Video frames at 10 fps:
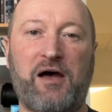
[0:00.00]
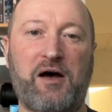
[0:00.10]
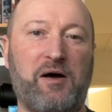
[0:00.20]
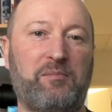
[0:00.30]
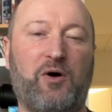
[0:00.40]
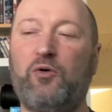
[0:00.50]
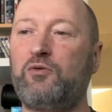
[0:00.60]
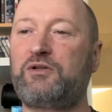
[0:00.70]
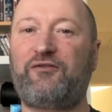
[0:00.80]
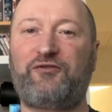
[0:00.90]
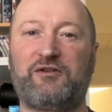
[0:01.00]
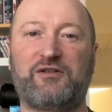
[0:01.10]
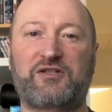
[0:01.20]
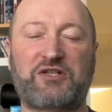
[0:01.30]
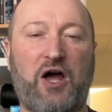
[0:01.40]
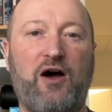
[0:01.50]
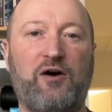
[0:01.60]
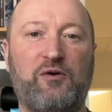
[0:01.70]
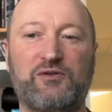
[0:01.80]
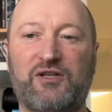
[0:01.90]
All different
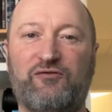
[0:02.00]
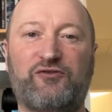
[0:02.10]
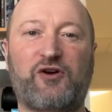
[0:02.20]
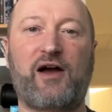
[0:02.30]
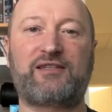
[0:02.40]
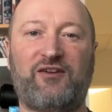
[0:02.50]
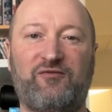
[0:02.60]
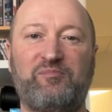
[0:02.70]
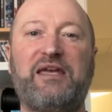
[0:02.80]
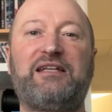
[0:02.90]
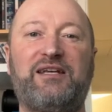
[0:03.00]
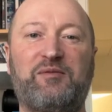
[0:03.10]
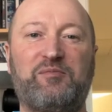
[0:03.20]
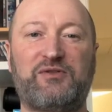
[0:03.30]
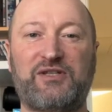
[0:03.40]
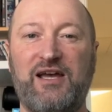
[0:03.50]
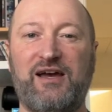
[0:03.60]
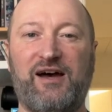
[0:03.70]
styles and variety of mediums